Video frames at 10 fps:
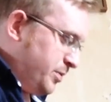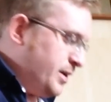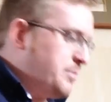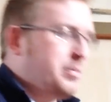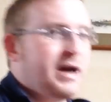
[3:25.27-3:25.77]

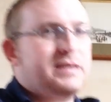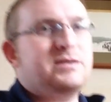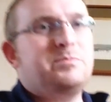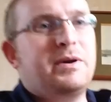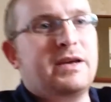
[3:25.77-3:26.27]
pretty
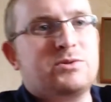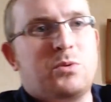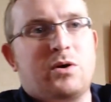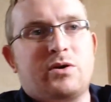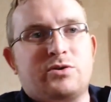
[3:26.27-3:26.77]
battered
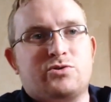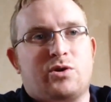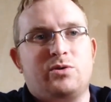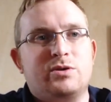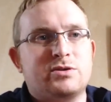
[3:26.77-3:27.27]
PS1
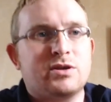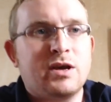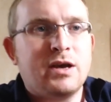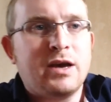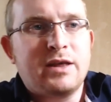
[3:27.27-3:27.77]
controllers.
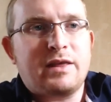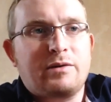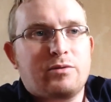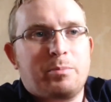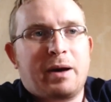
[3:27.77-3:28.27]
They
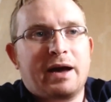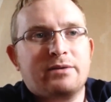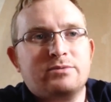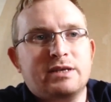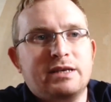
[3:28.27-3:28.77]
were
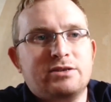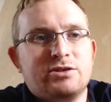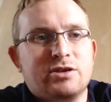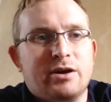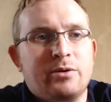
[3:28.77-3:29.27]
£1
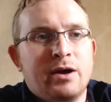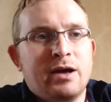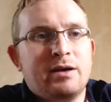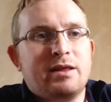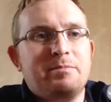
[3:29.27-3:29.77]
each, so
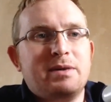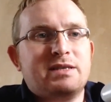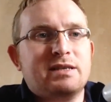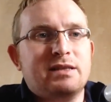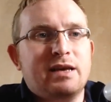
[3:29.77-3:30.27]
they're
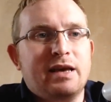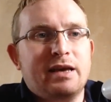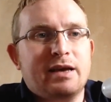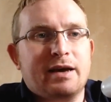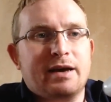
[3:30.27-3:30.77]
missing
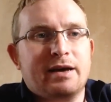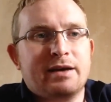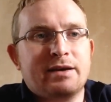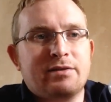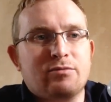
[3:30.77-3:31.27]
the
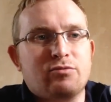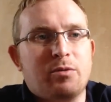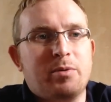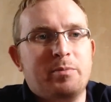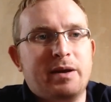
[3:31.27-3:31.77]

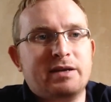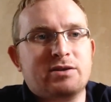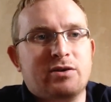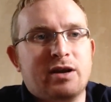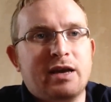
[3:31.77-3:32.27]
rubber bits
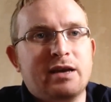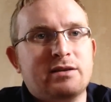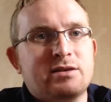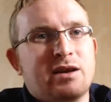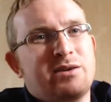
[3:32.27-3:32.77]
on here,
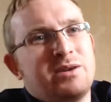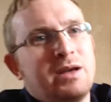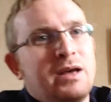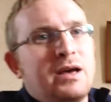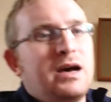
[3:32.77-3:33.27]
so
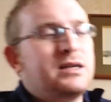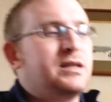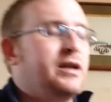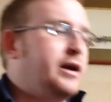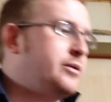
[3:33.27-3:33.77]
I
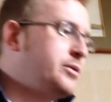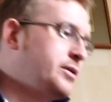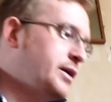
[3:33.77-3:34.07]
don't know.